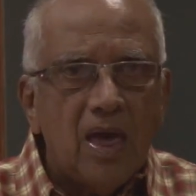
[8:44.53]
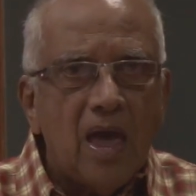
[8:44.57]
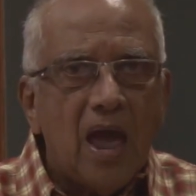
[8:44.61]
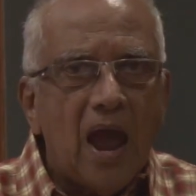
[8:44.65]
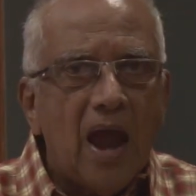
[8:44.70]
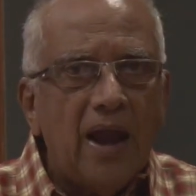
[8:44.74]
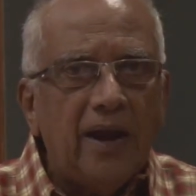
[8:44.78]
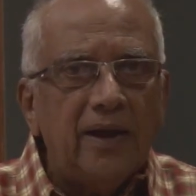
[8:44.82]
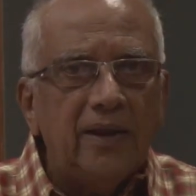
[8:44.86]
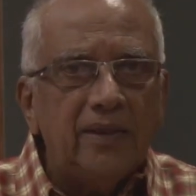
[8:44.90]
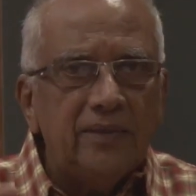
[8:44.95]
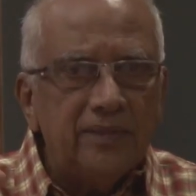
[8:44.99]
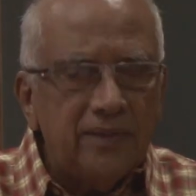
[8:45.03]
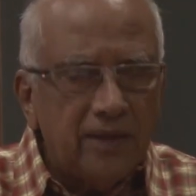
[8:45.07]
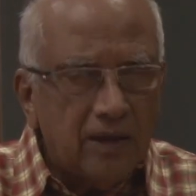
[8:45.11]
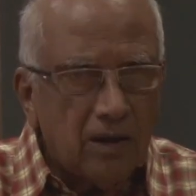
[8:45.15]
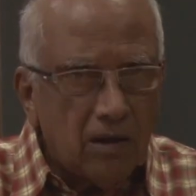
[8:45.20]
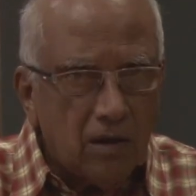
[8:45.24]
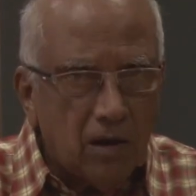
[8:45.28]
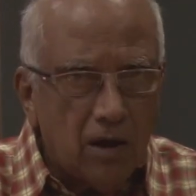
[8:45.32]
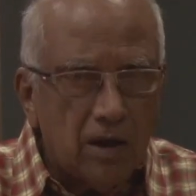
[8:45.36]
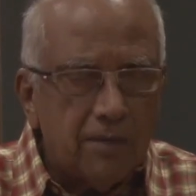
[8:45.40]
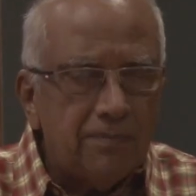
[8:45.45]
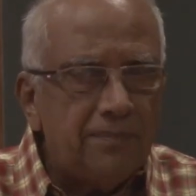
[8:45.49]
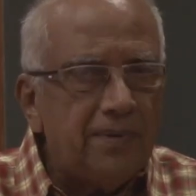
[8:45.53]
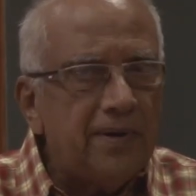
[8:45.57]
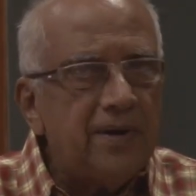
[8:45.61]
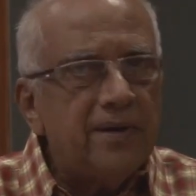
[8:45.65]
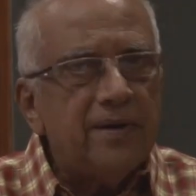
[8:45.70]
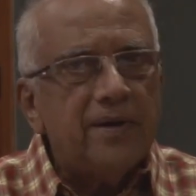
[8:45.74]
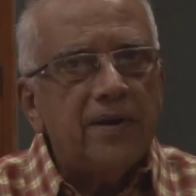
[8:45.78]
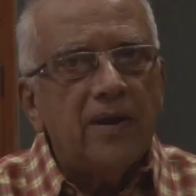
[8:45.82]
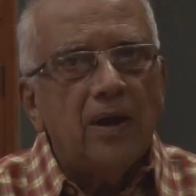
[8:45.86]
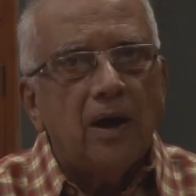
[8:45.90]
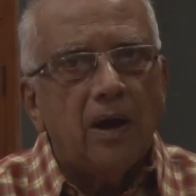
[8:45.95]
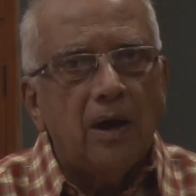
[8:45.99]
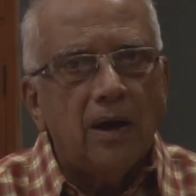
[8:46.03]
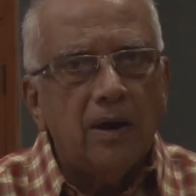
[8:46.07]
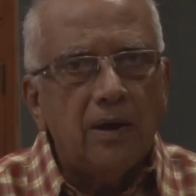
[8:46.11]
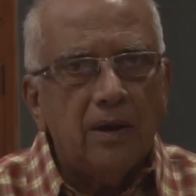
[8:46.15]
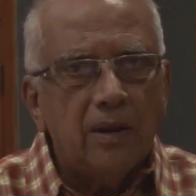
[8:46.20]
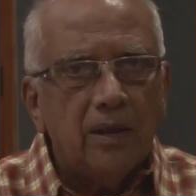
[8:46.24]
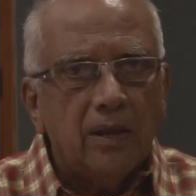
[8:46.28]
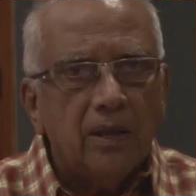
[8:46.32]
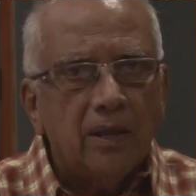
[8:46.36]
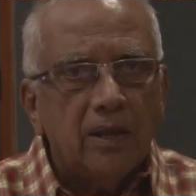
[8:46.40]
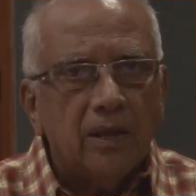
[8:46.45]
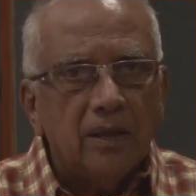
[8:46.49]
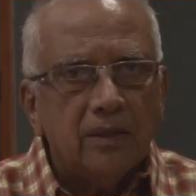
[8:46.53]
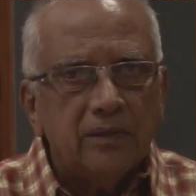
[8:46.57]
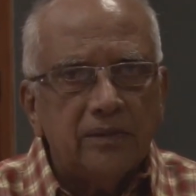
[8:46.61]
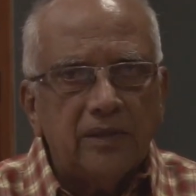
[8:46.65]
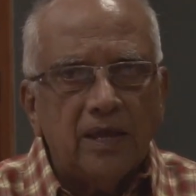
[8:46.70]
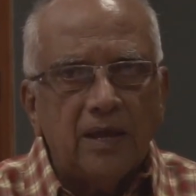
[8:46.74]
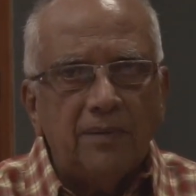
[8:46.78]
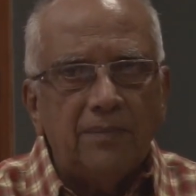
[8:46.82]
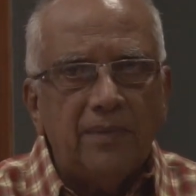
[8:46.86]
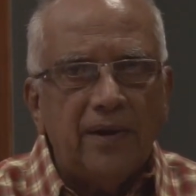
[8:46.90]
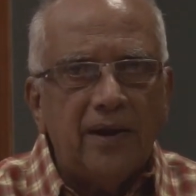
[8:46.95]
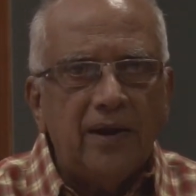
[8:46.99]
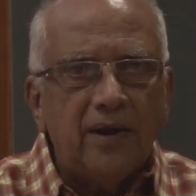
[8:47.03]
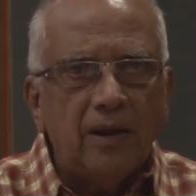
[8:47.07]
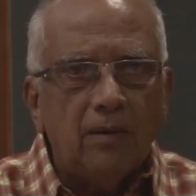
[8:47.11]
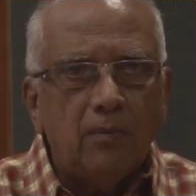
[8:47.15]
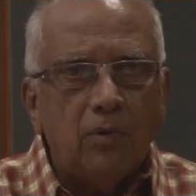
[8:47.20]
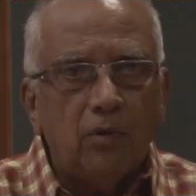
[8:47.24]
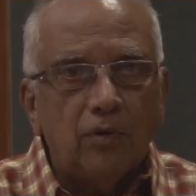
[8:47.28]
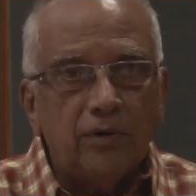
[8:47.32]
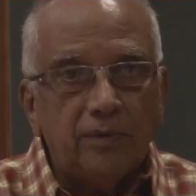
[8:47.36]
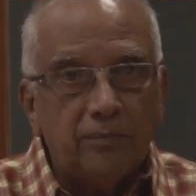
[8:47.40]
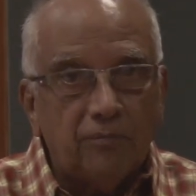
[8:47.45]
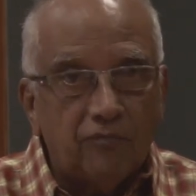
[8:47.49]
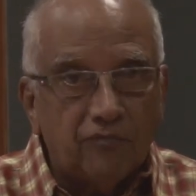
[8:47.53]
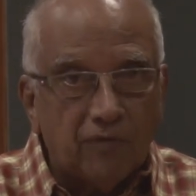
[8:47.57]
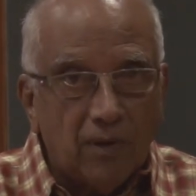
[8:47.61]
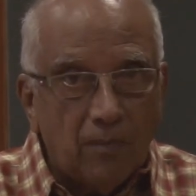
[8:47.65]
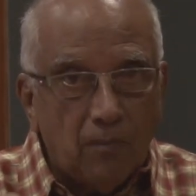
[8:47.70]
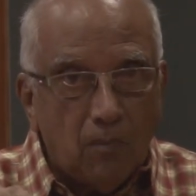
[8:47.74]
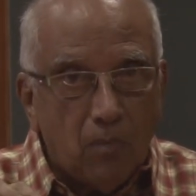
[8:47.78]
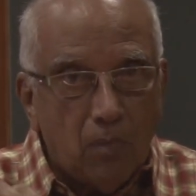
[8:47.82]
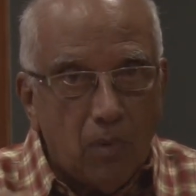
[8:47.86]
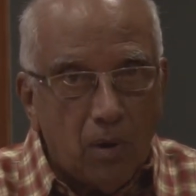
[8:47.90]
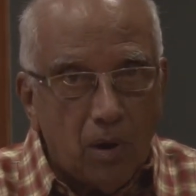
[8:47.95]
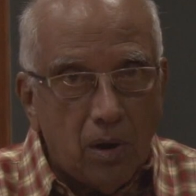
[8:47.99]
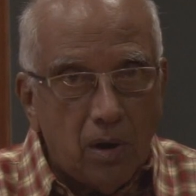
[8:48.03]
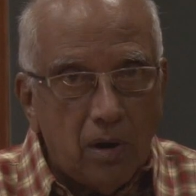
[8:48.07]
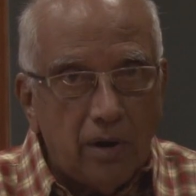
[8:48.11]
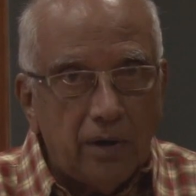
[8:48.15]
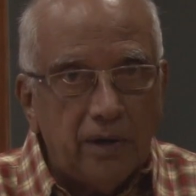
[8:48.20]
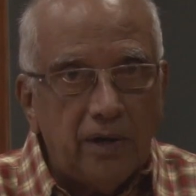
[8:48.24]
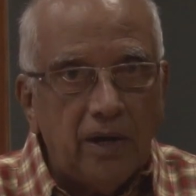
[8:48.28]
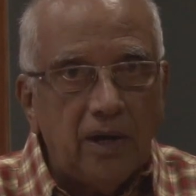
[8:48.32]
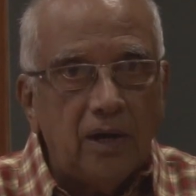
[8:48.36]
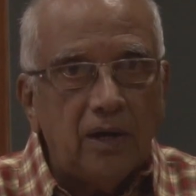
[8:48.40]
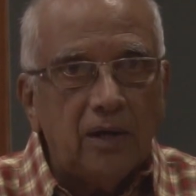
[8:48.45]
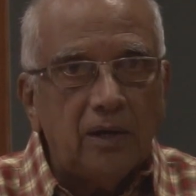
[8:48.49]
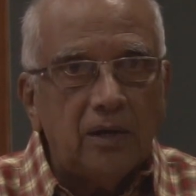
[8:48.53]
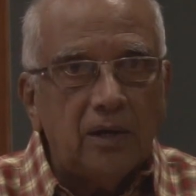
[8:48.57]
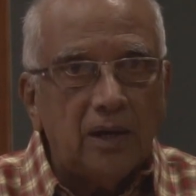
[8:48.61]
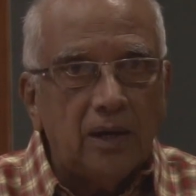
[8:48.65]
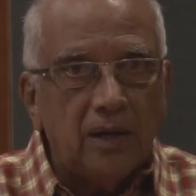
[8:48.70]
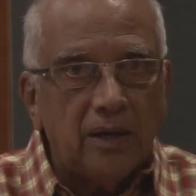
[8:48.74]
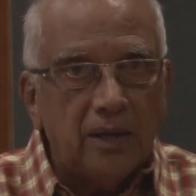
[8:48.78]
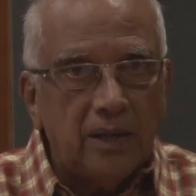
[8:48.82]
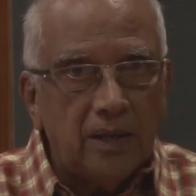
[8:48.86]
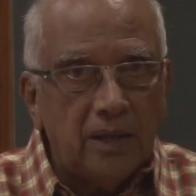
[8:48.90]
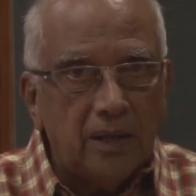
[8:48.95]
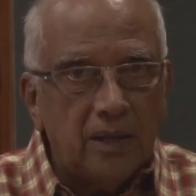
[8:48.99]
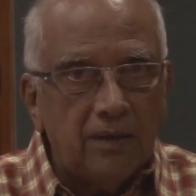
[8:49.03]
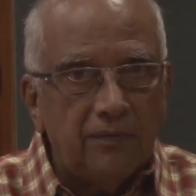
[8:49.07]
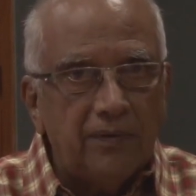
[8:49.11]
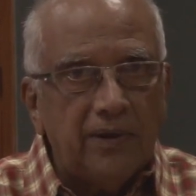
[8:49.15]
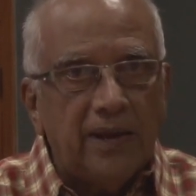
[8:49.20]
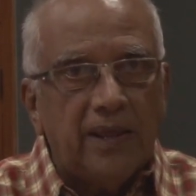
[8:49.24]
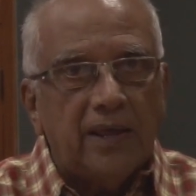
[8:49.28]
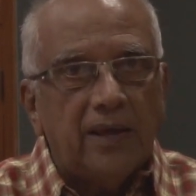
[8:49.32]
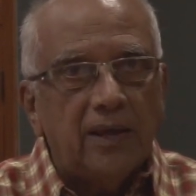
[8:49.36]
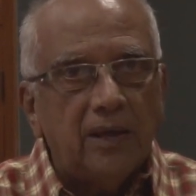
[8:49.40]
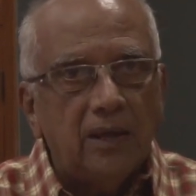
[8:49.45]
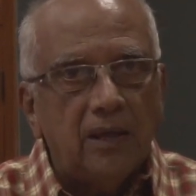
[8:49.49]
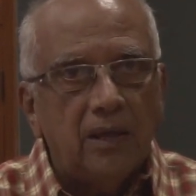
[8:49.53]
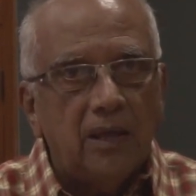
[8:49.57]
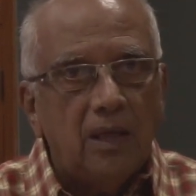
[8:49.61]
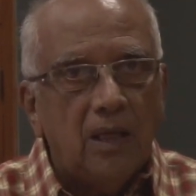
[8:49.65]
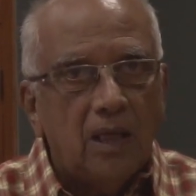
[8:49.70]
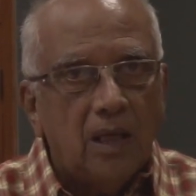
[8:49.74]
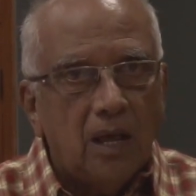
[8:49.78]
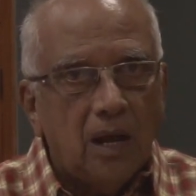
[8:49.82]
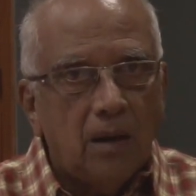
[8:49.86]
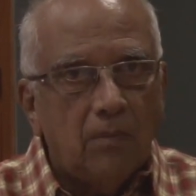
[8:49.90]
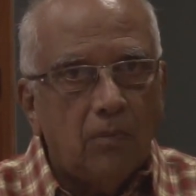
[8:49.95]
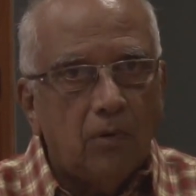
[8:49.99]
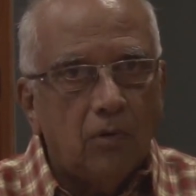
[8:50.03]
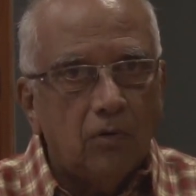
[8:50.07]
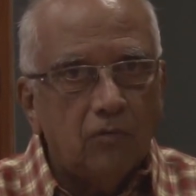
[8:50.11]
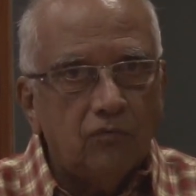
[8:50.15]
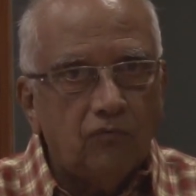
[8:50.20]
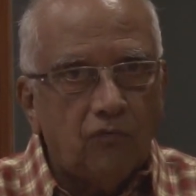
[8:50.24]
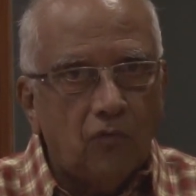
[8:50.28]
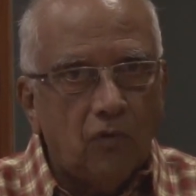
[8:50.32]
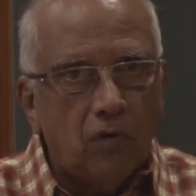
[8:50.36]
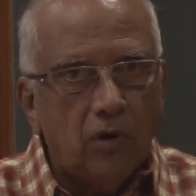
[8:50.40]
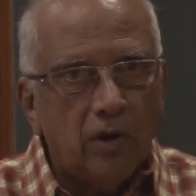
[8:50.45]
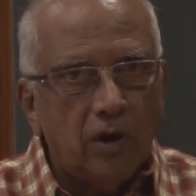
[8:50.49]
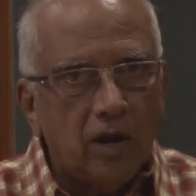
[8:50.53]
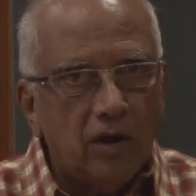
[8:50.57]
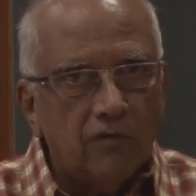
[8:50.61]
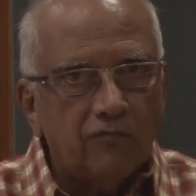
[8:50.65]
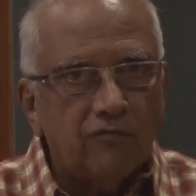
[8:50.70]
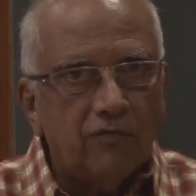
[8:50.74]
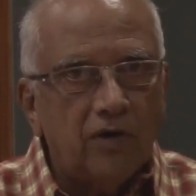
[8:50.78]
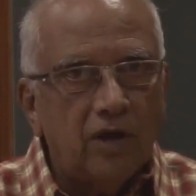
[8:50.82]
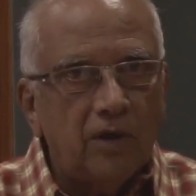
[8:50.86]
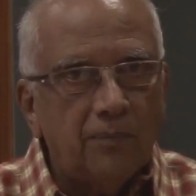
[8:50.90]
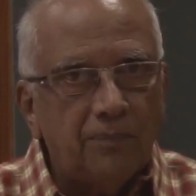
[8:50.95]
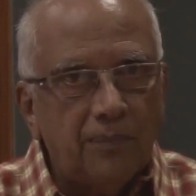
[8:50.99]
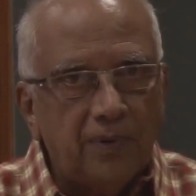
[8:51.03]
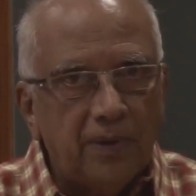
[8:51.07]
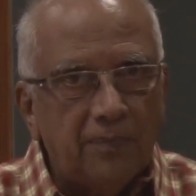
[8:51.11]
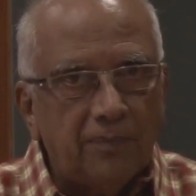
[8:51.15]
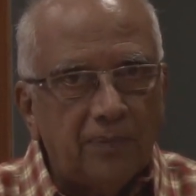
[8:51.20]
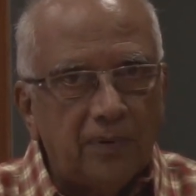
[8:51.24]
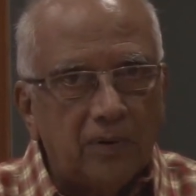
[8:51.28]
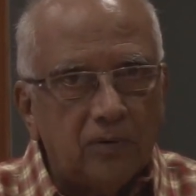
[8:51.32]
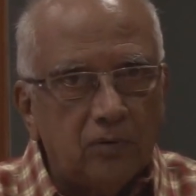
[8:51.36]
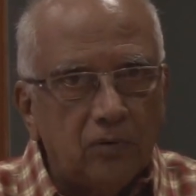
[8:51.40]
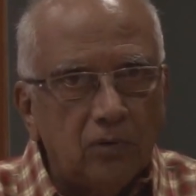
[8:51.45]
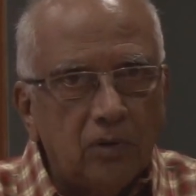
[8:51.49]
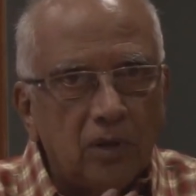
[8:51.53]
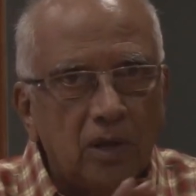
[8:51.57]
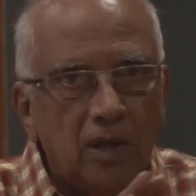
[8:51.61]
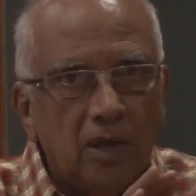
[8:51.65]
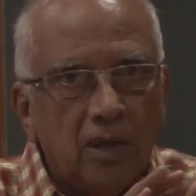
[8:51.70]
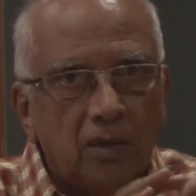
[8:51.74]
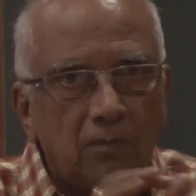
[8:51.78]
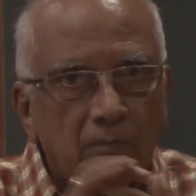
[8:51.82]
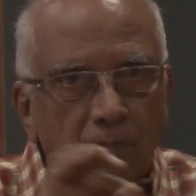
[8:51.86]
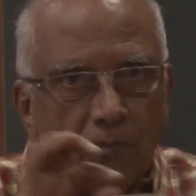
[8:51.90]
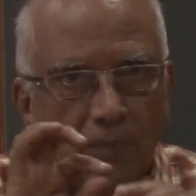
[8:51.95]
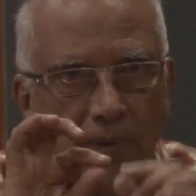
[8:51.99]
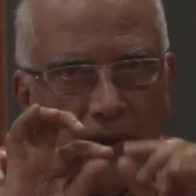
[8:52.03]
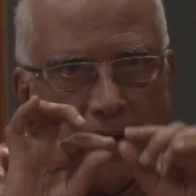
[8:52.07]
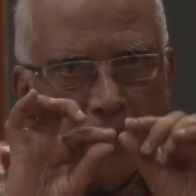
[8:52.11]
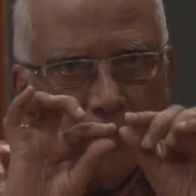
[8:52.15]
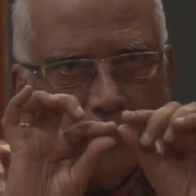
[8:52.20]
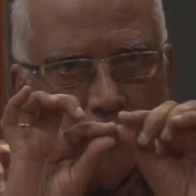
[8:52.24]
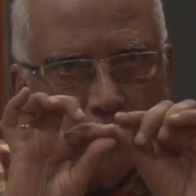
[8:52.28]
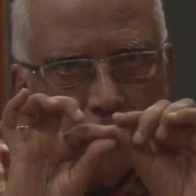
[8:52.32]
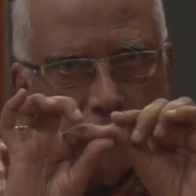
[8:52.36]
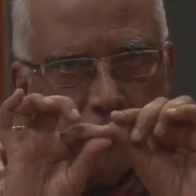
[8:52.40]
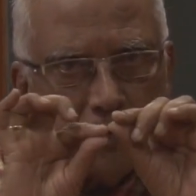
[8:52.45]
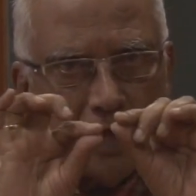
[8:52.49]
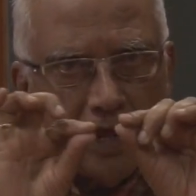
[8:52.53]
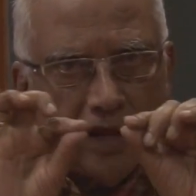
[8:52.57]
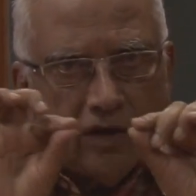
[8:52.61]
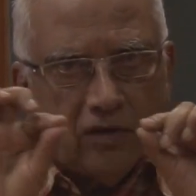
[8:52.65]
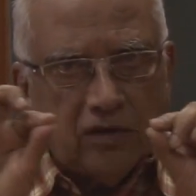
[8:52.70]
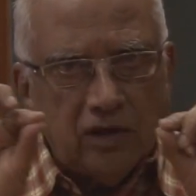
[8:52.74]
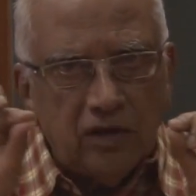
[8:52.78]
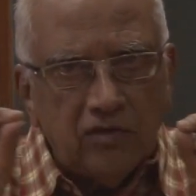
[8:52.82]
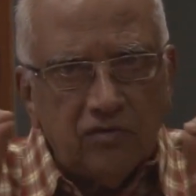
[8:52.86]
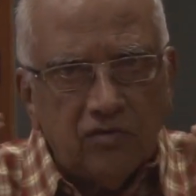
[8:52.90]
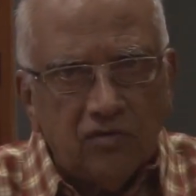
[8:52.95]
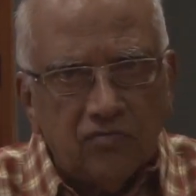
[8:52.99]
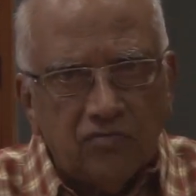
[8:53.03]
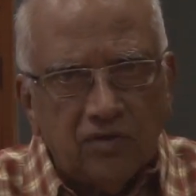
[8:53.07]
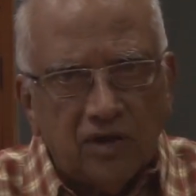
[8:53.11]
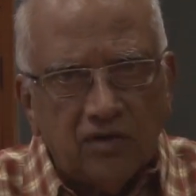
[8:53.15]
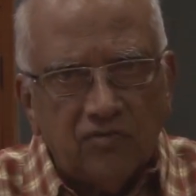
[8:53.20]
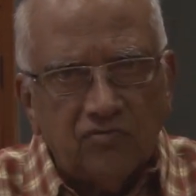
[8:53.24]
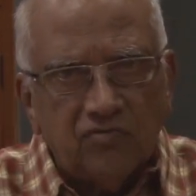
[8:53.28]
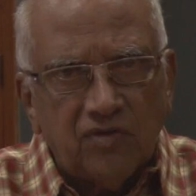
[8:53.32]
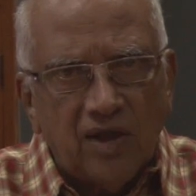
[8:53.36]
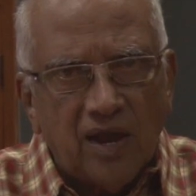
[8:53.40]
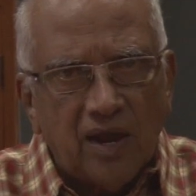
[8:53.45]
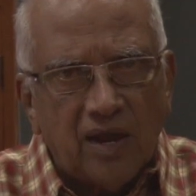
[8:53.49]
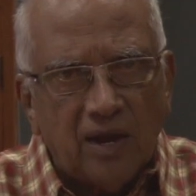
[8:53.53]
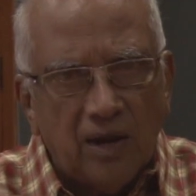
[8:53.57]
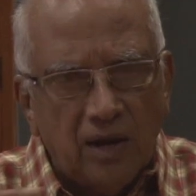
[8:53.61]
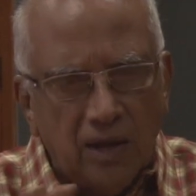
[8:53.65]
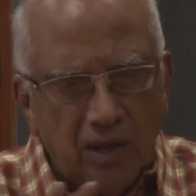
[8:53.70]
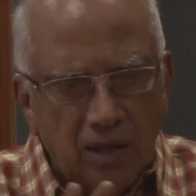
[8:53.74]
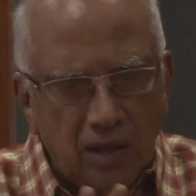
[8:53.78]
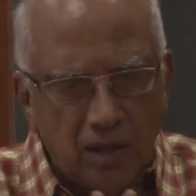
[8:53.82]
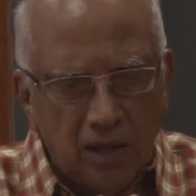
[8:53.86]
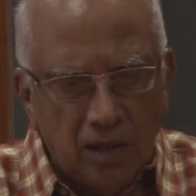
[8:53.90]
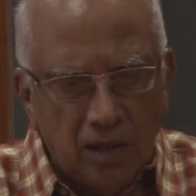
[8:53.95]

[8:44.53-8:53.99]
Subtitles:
And in the carpentry art, they made about, from morning till evening, about 4 or 5 people made those 8 inches exactly,